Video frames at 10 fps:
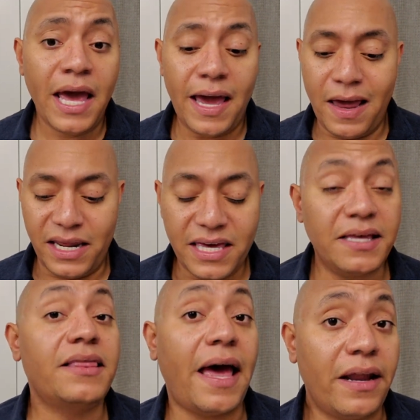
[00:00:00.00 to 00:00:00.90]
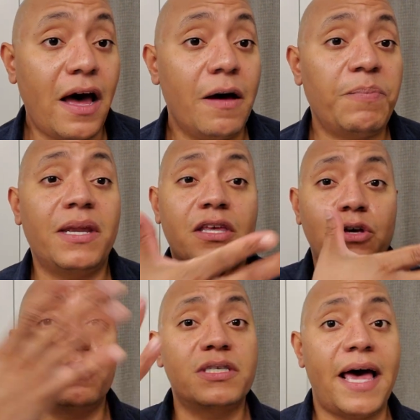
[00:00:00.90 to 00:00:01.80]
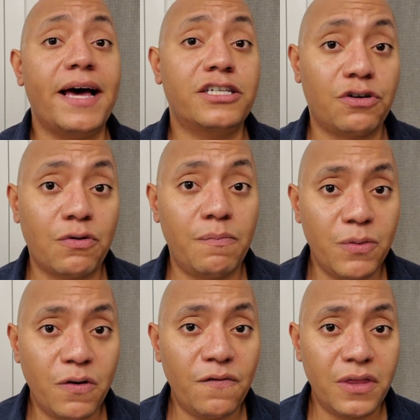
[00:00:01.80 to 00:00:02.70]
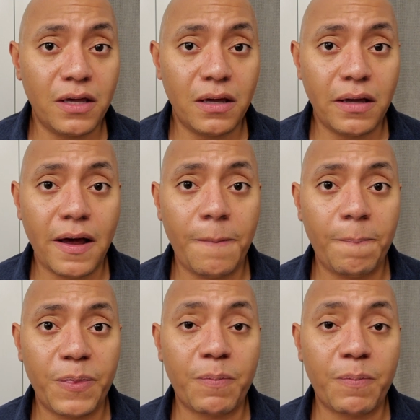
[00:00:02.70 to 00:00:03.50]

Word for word: and heat that up and use that to remove the